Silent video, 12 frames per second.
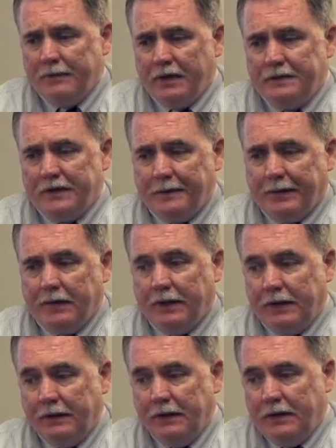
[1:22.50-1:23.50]

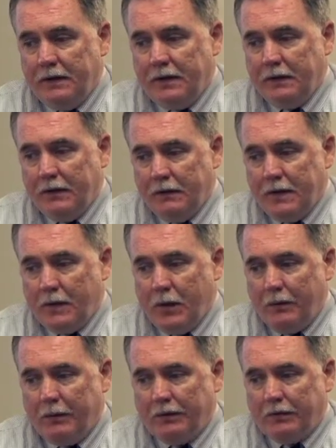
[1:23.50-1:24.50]
typically
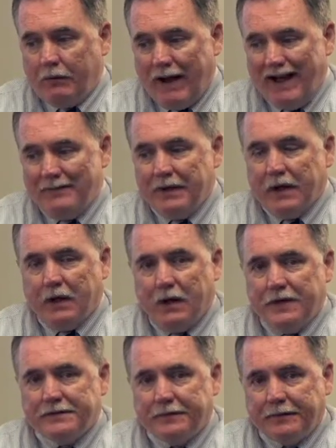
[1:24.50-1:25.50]
when we're deriving a
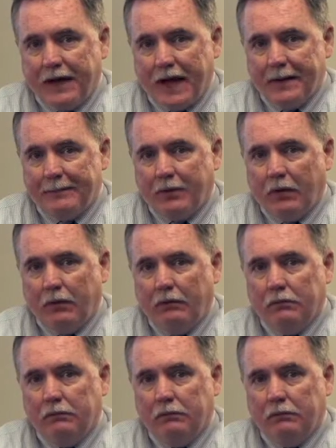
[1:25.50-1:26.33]
cost of capital,